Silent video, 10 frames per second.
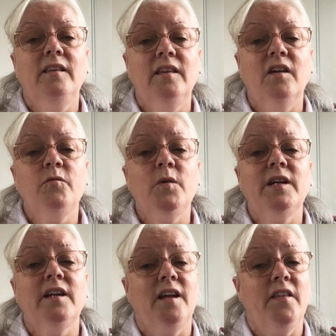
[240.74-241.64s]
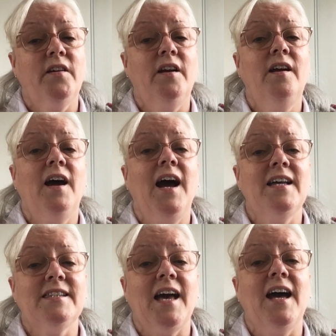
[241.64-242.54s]
Love one another
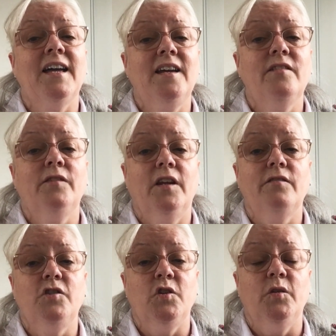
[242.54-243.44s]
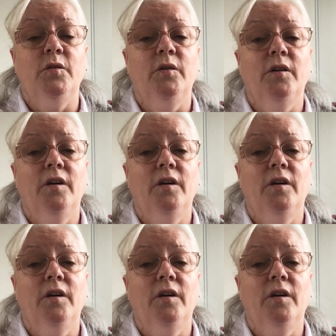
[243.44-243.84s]
as I have loved you."